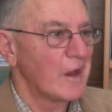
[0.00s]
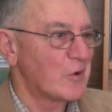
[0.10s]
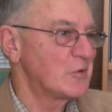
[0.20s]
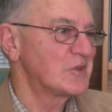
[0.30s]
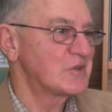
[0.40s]

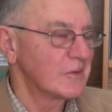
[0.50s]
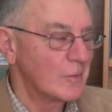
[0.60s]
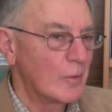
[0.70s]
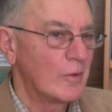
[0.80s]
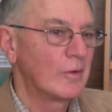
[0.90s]

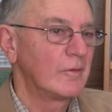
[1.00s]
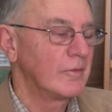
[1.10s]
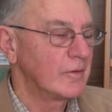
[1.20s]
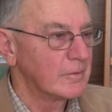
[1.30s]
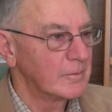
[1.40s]
Christian
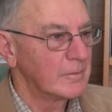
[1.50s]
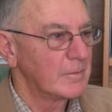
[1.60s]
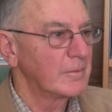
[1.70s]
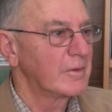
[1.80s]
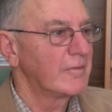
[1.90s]
worldview
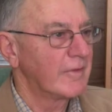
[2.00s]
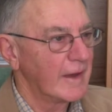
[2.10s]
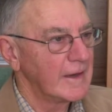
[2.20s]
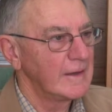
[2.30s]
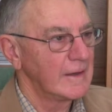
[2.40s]

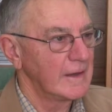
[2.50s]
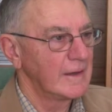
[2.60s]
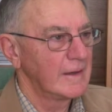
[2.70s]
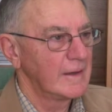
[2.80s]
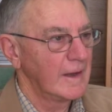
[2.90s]
pervading
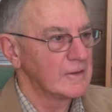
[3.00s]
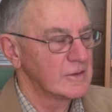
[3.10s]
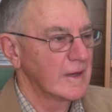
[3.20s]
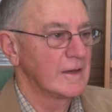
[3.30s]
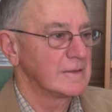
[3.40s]

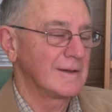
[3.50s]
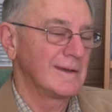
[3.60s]
education.